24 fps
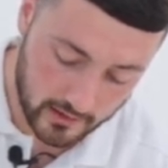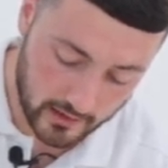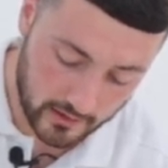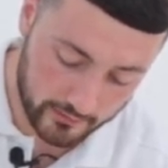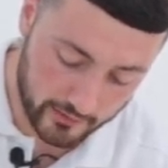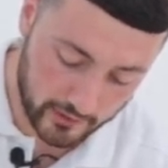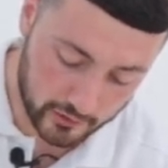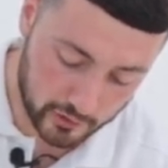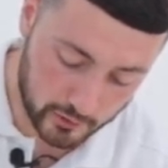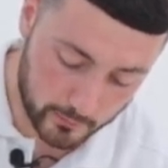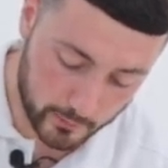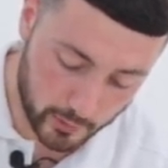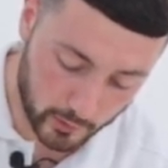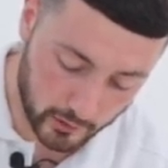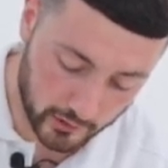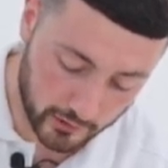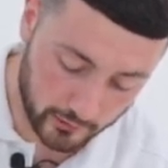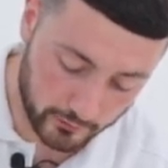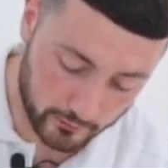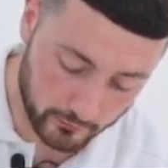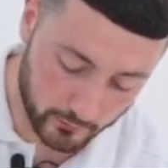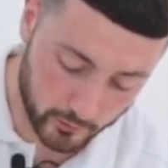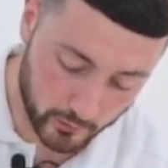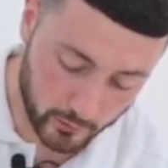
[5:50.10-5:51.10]
and then you pull
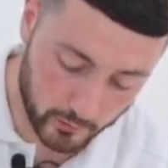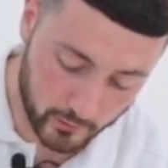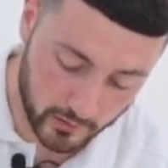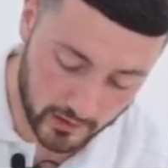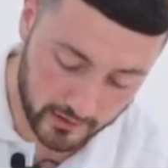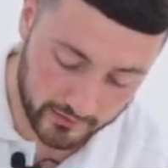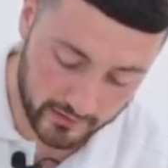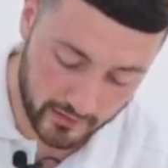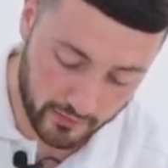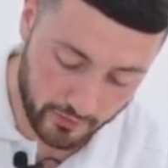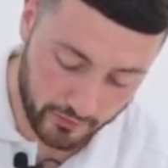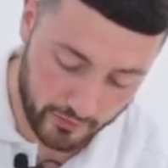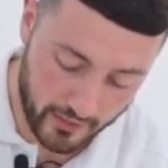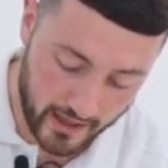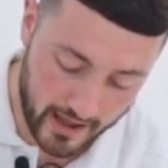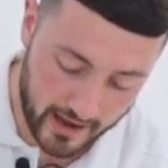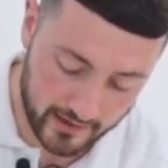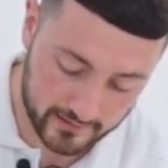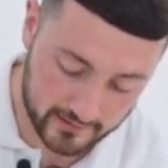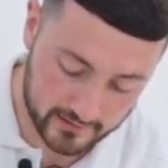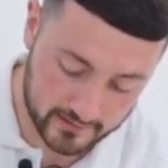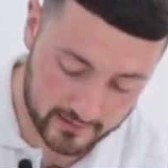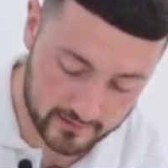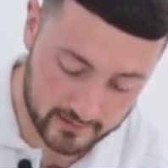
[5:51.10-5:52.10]
it through, and then
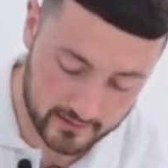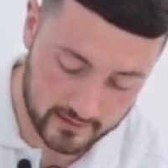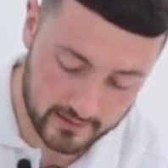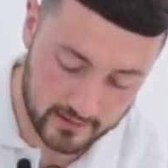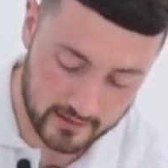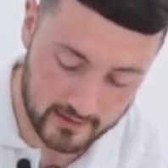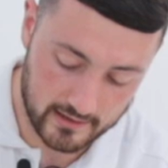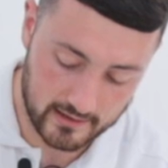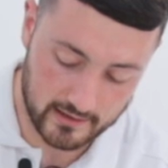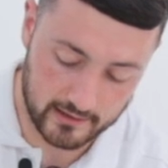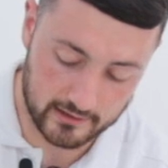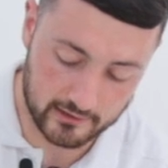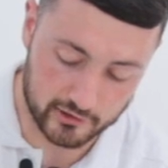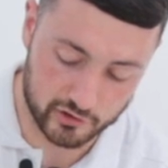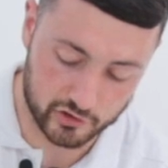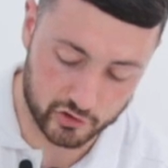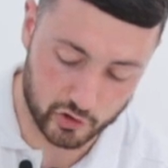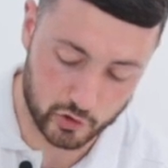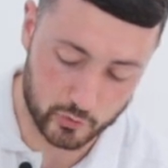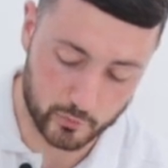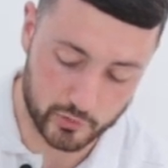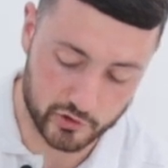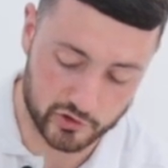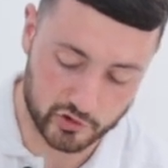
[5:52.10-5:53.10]
that is
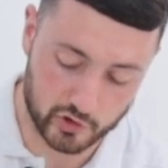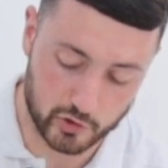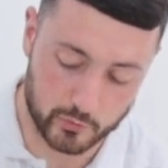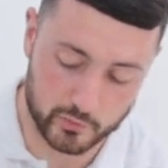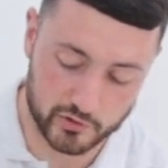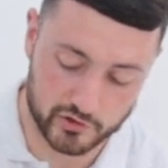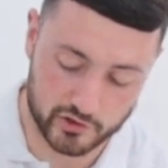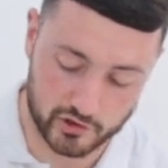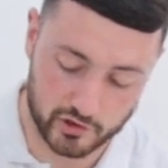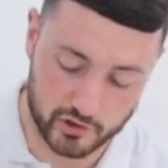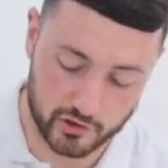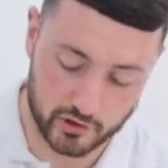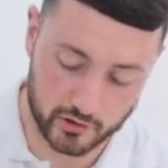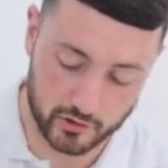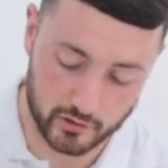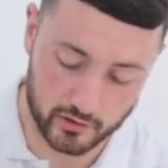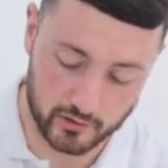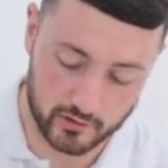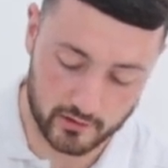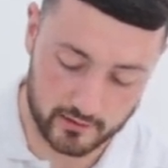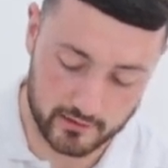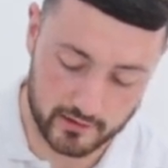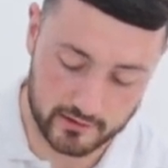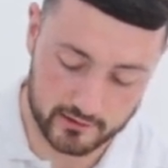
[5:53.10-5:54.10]
super secure.
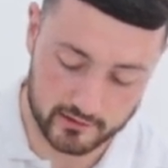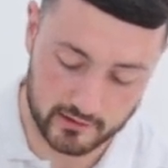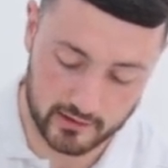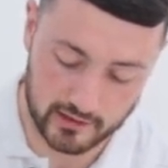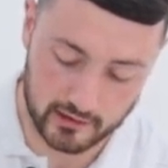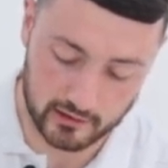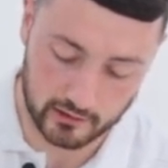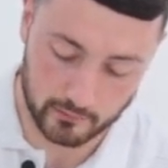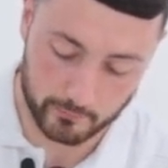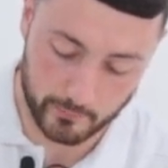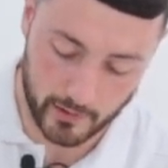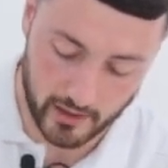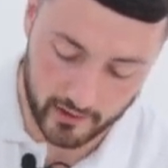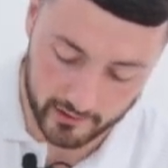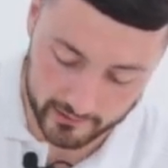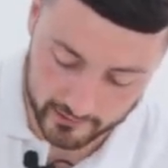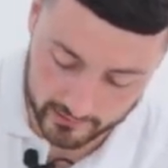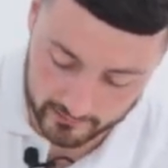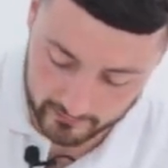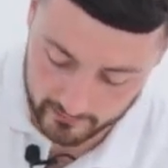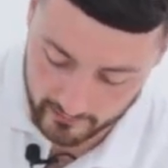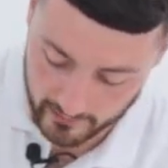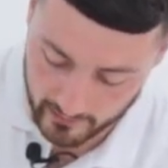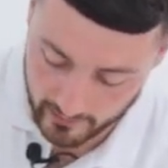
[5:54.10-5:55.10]
There's a little button
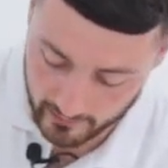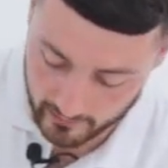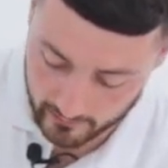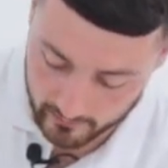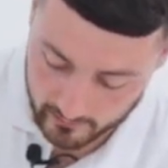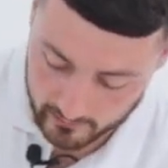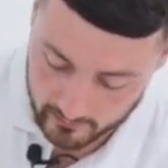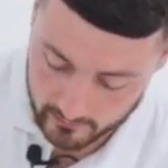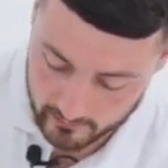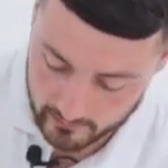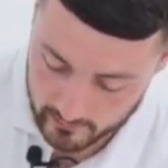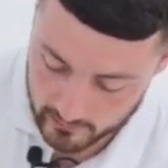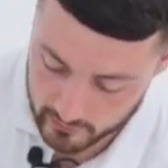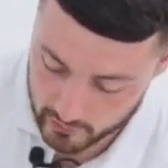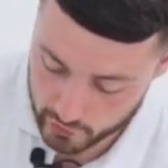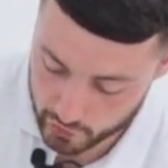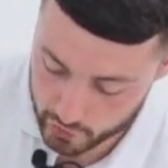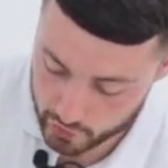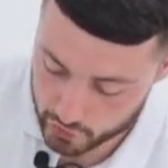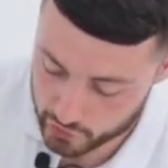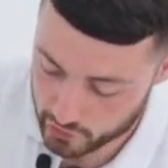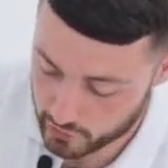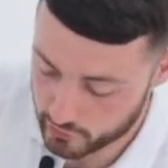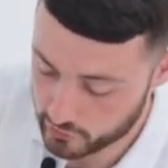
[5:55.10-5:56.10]
in there
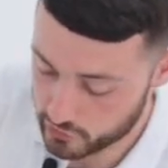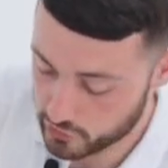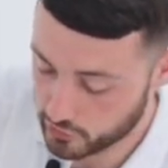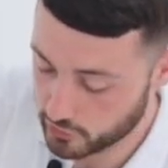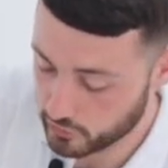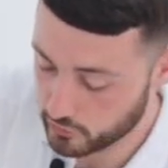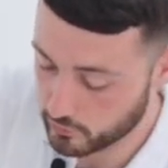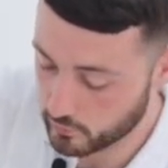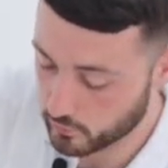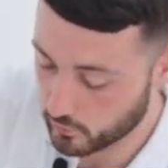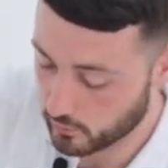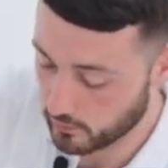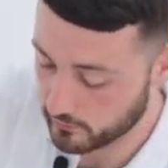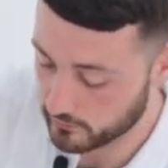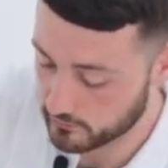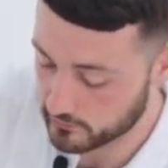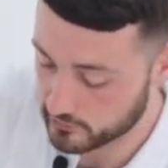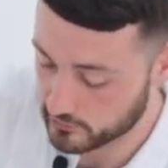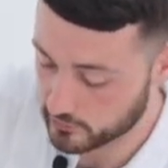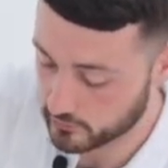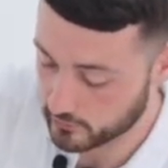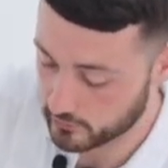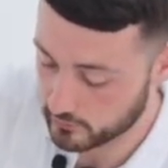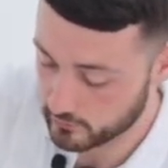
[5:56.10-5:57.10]
should you want
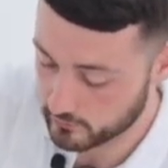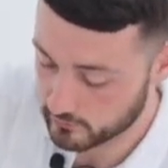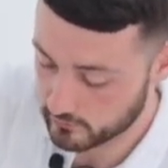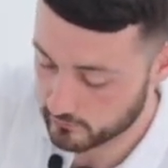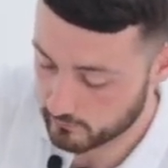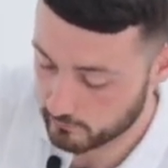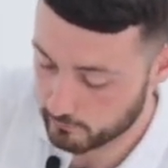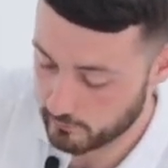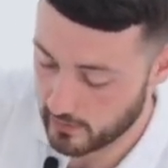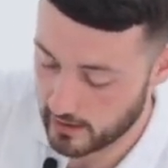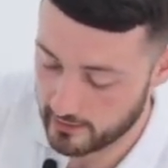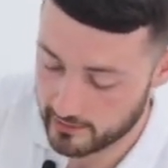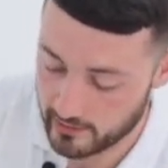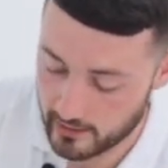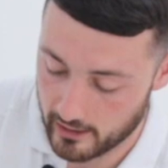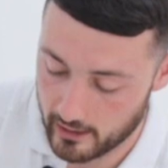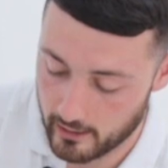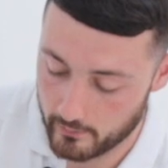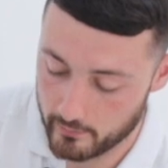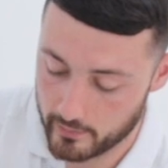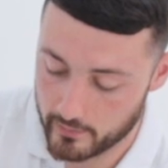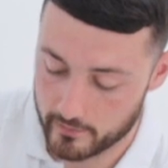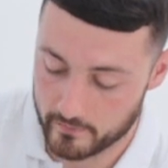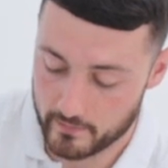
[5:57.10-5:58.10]
to button it
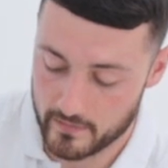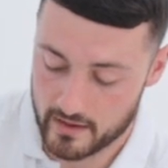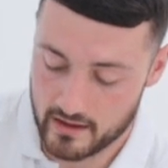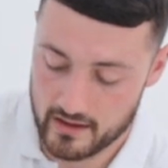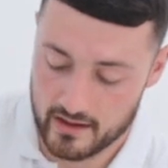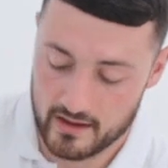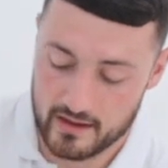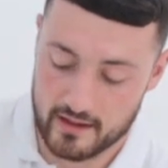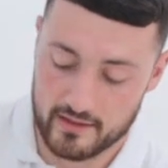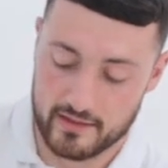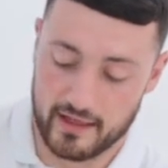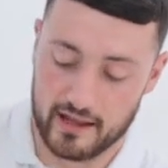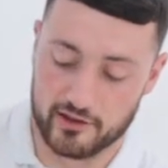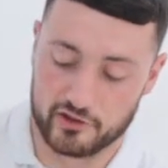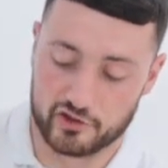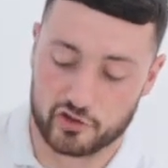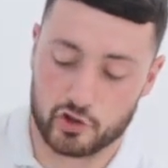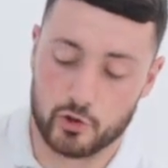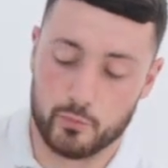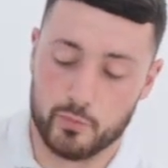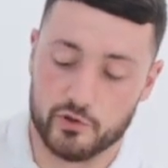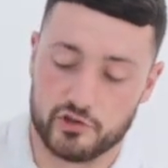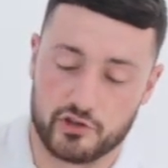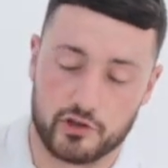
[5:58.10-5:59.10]
up. That's
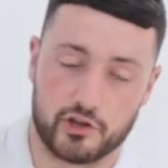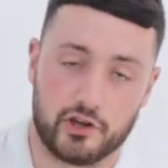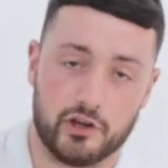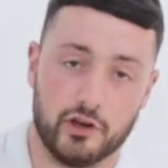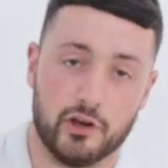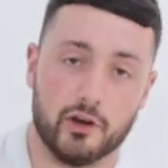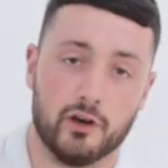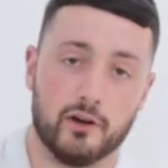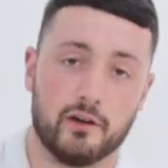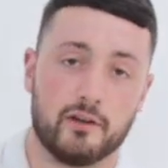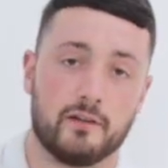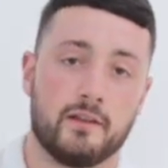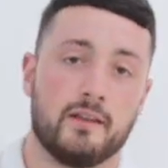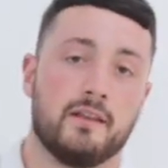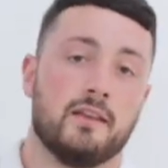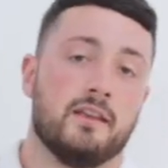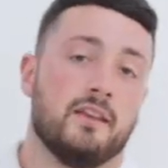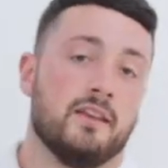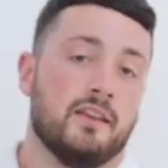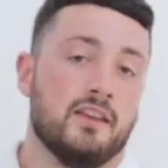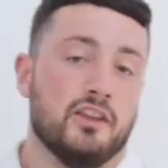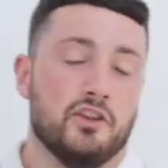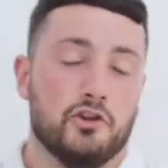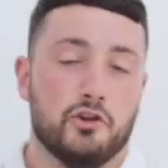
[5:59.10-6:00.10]
super secure.
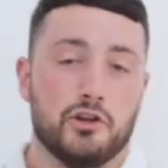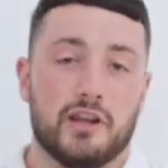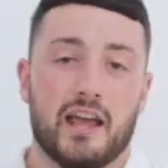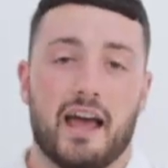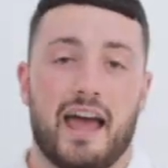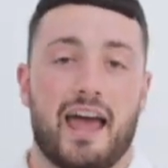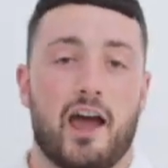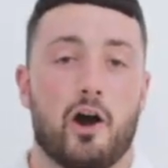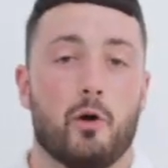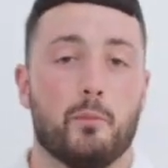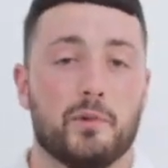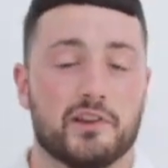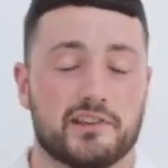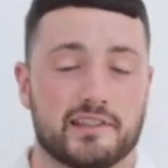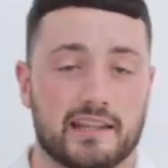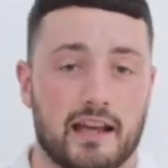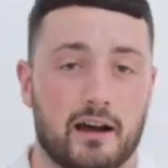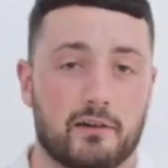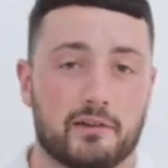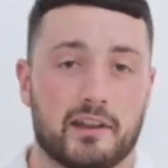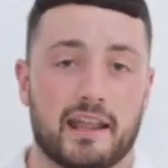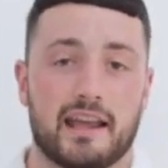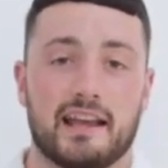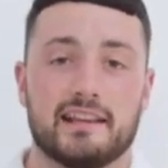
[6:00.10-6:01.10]
You get helmets
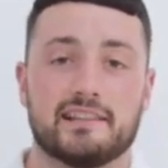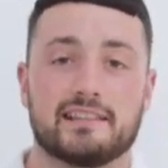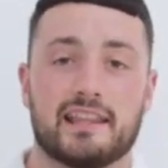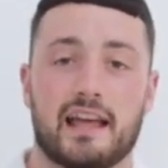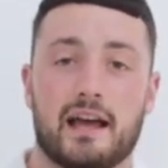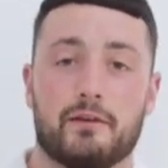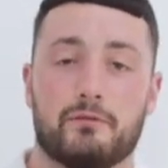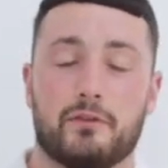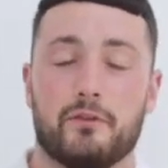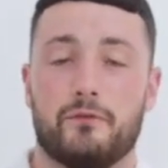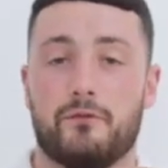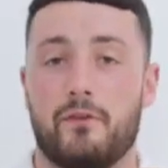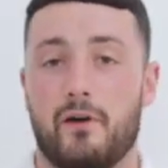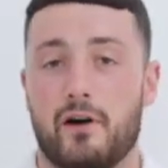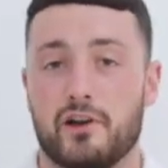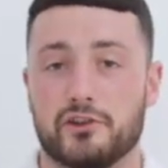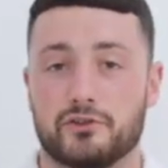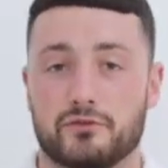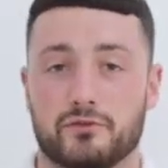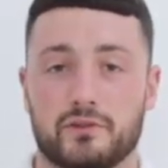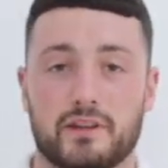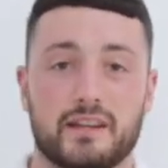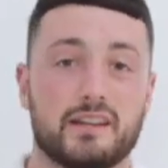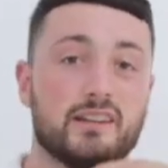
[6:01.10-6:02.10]
nowadays that have the
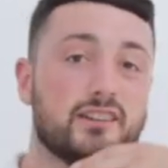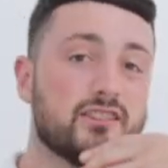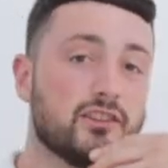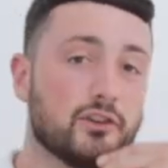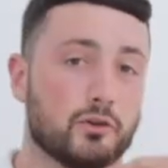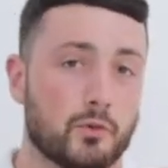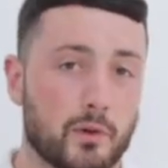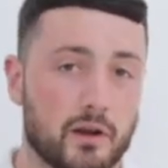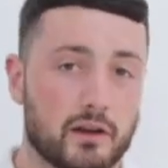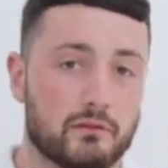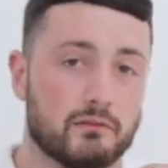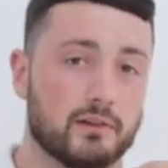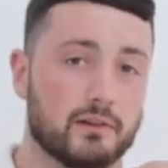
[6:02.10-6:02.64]
fast release, the quick